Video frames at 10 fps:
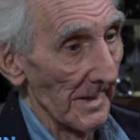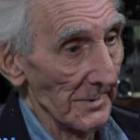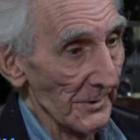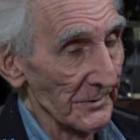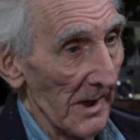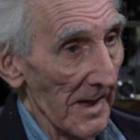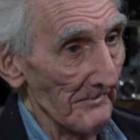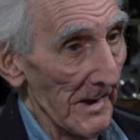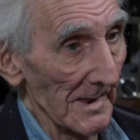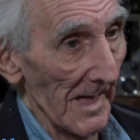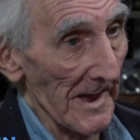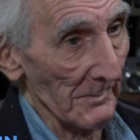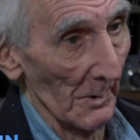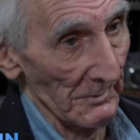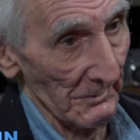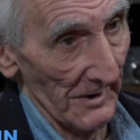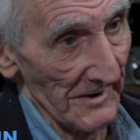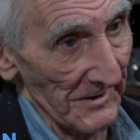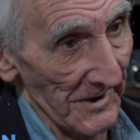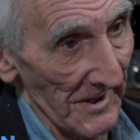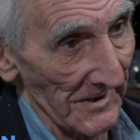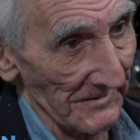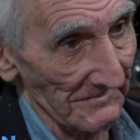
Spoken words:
You can't be late when you're 88.